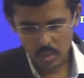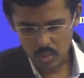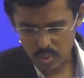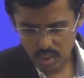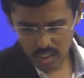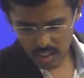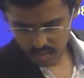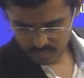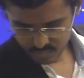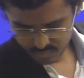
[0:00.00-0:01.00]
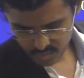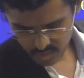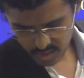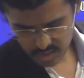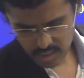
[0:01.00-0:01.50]
to see
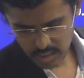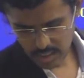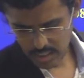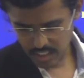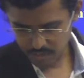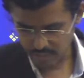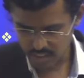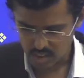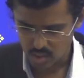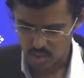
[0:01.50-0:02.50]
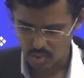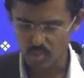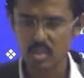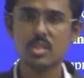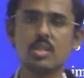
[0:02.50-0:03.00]
this defects
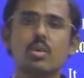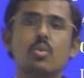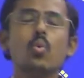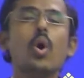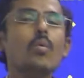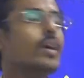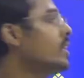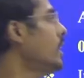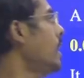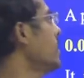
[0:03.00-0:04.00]
which is lower than